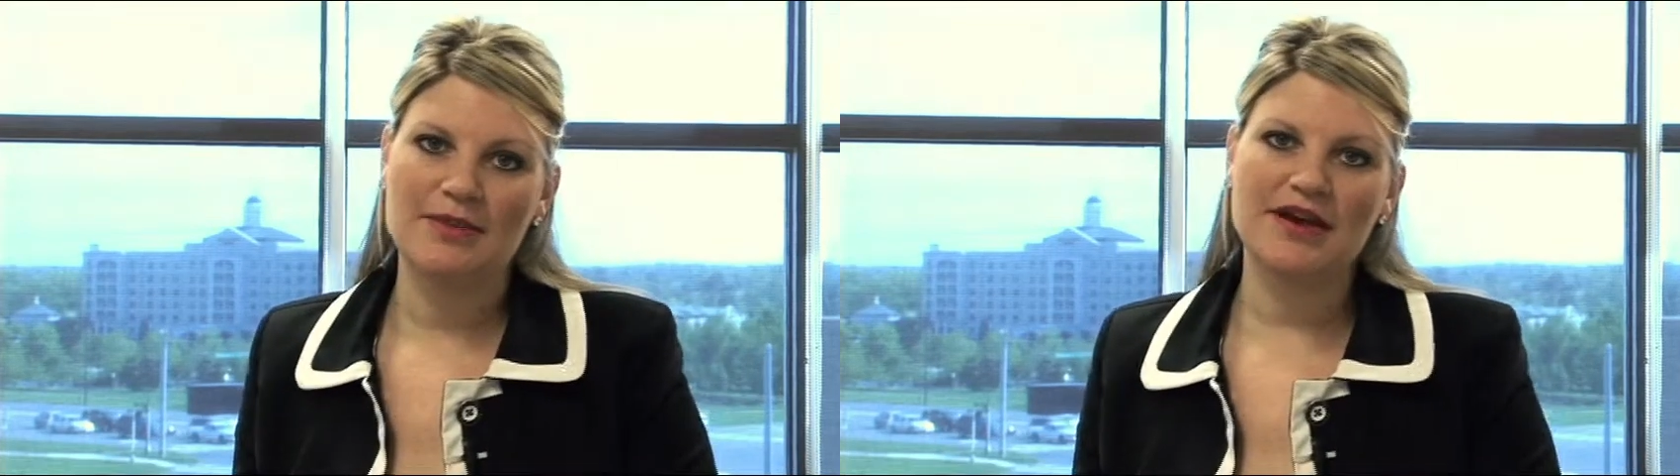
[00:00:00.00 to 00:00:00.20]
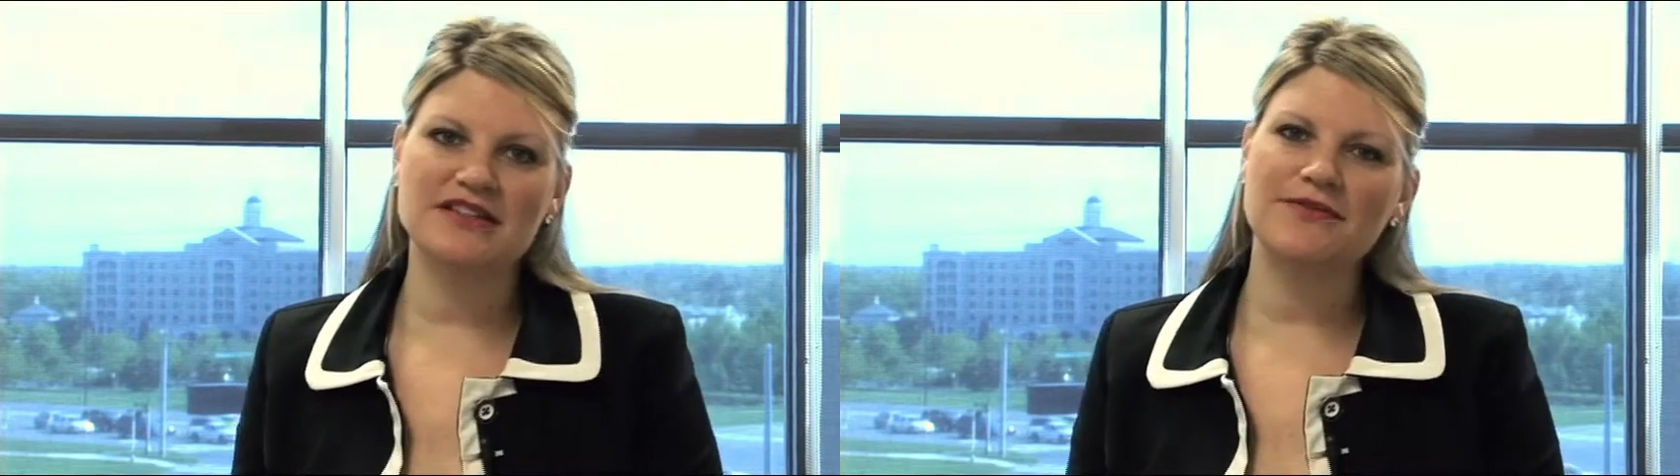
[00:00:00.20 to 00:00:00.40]

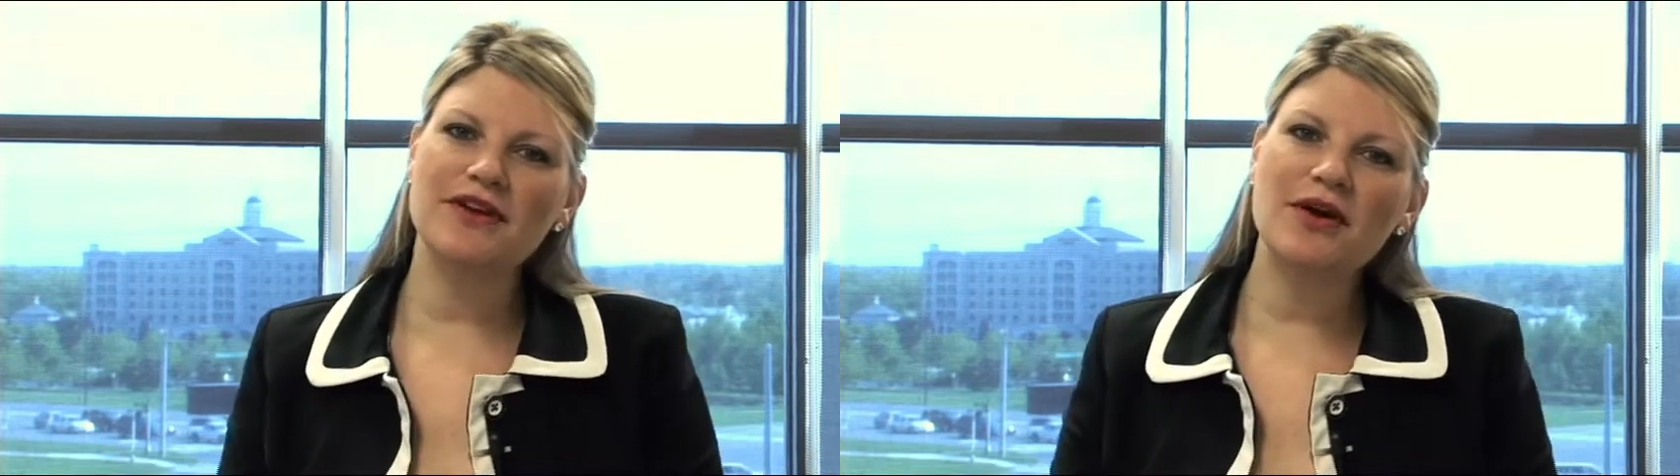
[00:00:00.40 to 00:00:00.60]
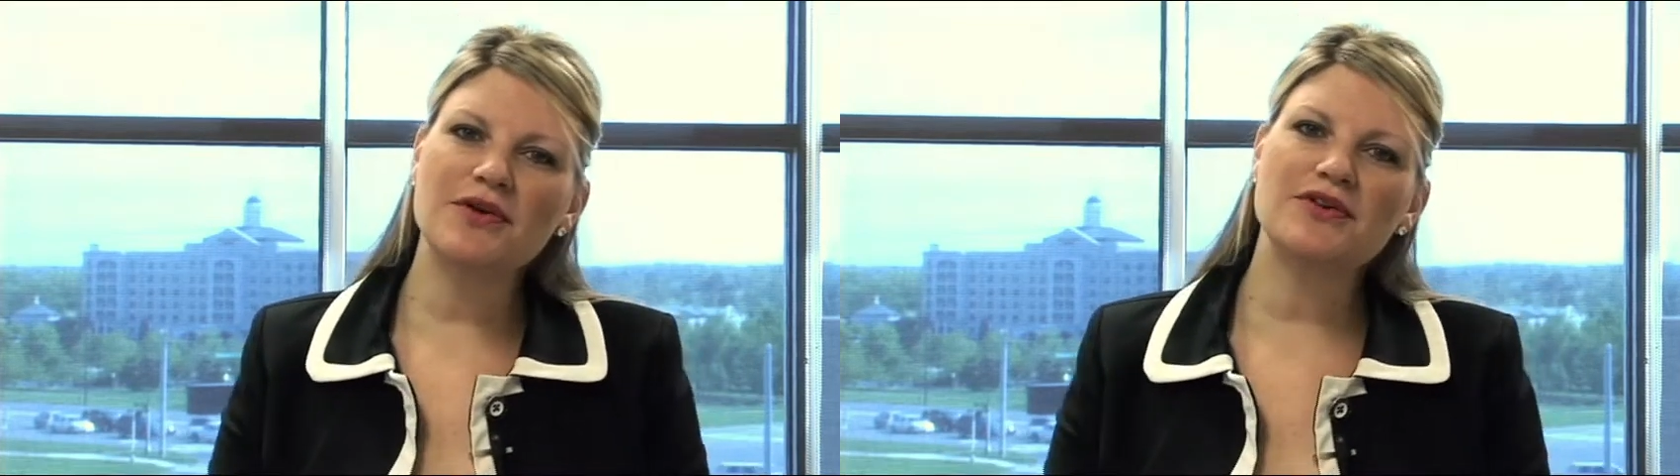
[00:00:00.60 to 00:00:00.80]
Because if you
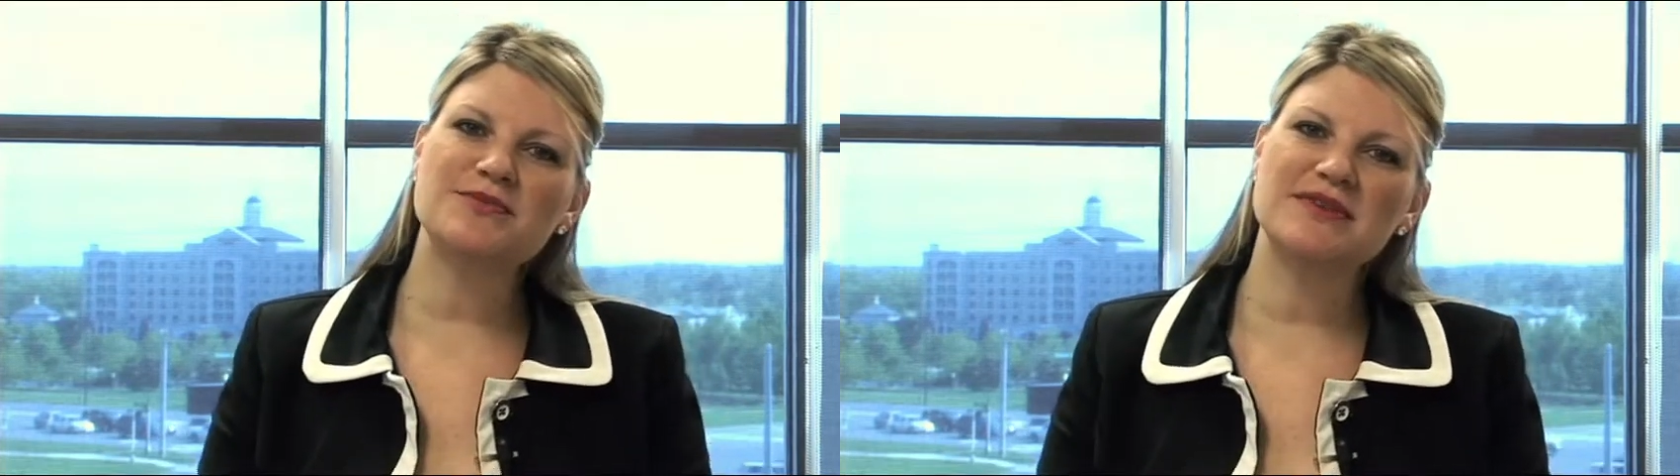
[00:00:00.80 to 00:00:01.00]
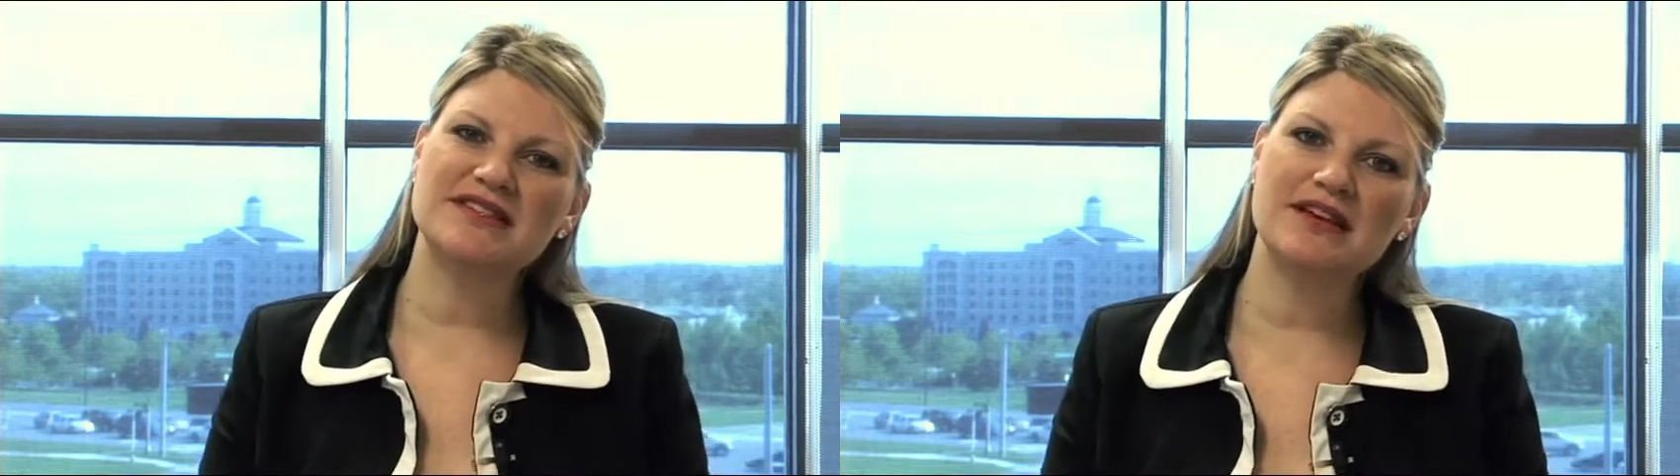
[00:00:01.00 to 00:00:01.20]
don't know
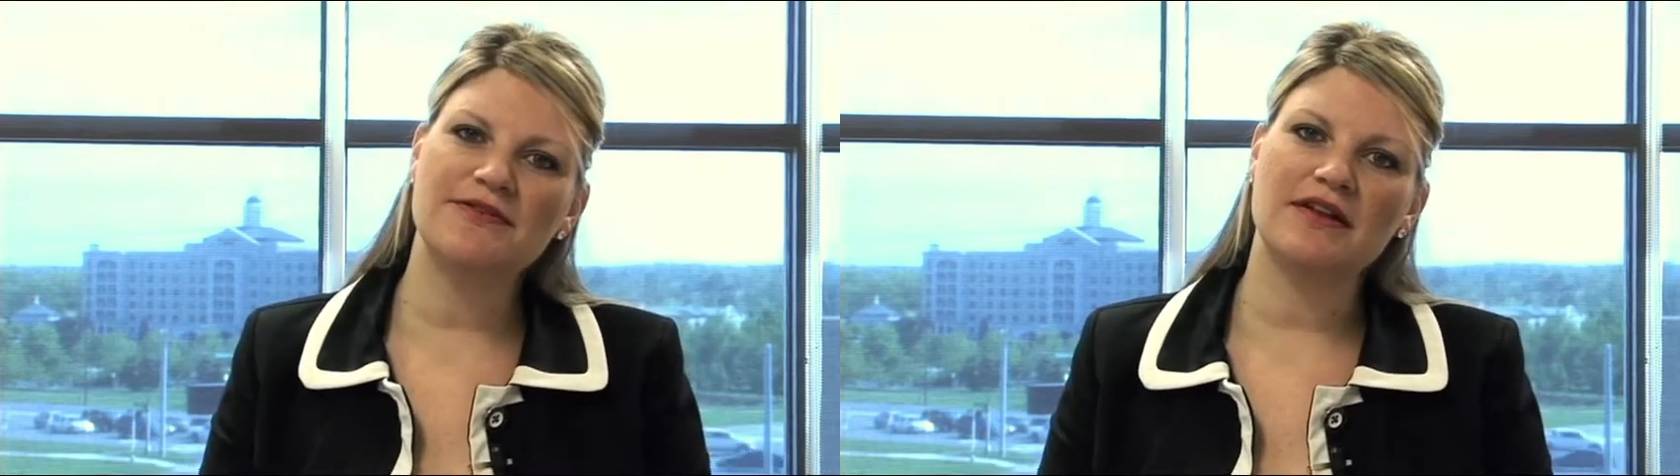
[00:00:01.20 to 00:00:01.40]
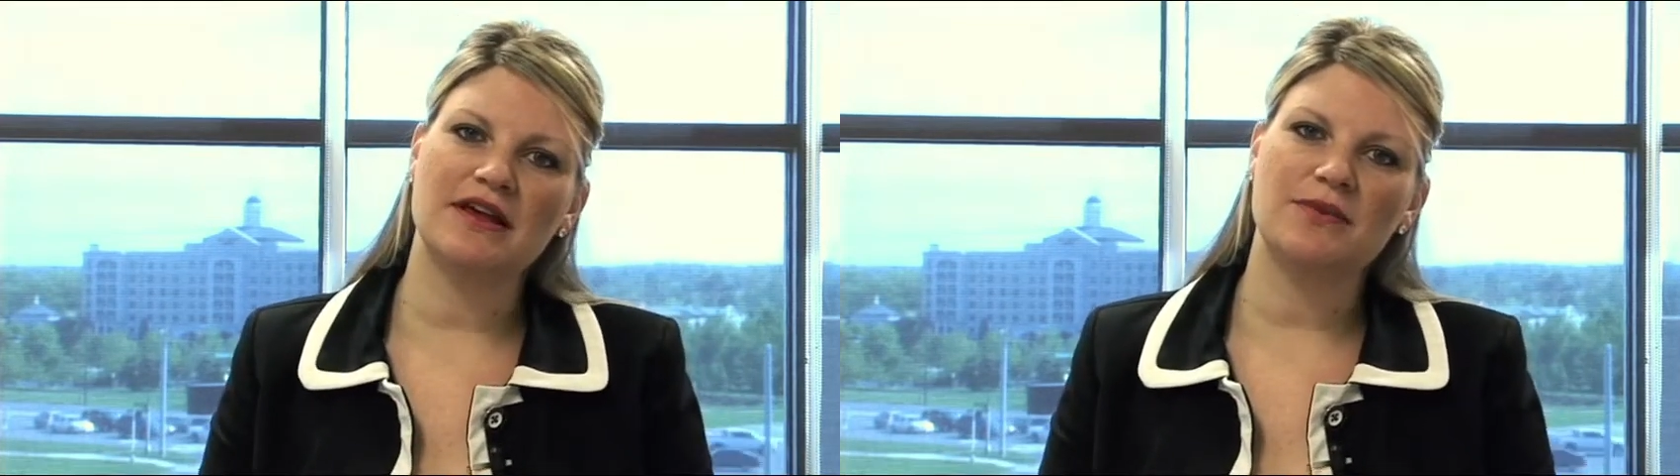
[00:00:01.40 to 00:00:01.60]
specifically